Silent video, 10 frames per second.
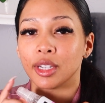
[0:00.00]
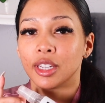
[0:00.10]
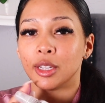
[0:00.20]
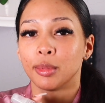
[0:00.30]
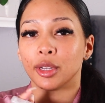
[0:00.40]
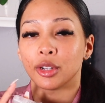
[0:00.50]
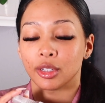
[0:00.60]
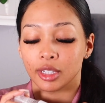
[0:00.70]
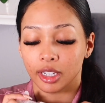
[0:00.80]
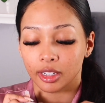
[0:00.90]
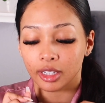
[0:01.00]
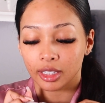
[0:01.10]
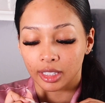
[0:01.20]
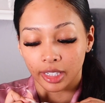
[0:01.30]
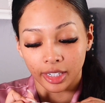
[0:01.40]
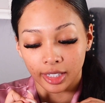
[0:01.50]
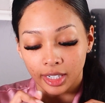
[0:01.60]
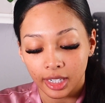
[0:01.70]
to keeping your skin clear.